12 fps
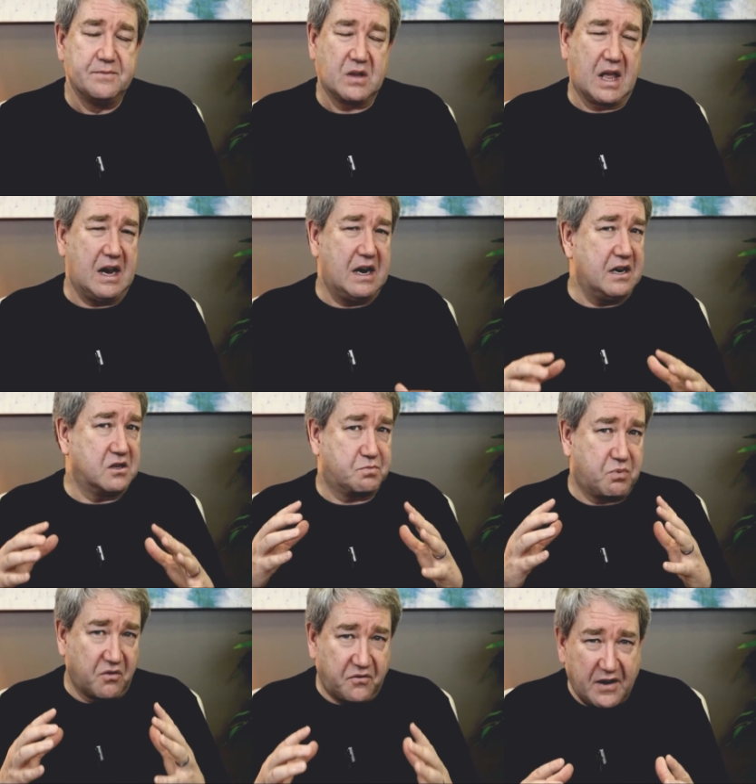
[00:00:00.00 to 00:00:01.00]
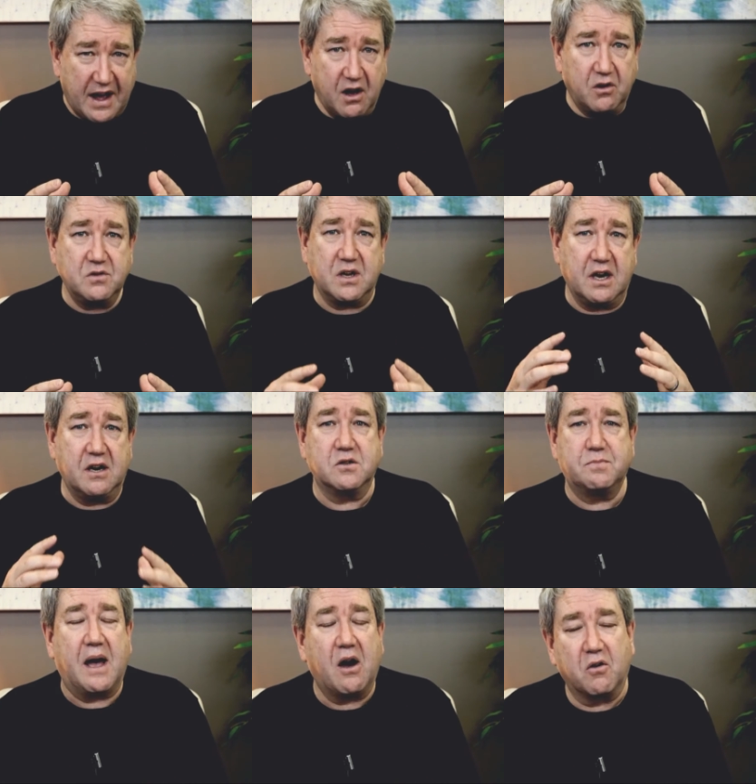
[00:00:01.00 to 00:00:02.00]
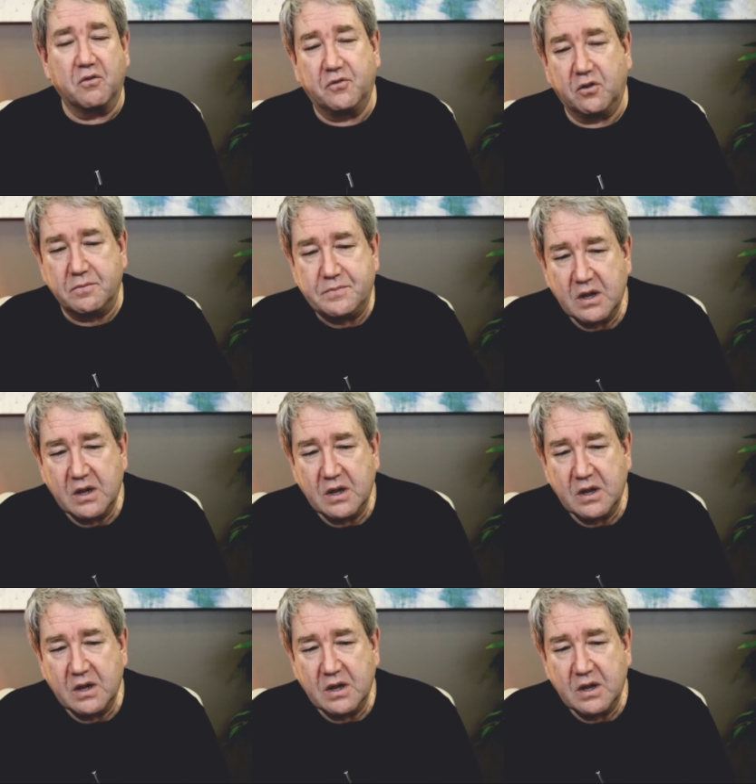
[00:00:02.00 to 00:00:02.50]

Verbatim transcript: and it is profound and it is powerful.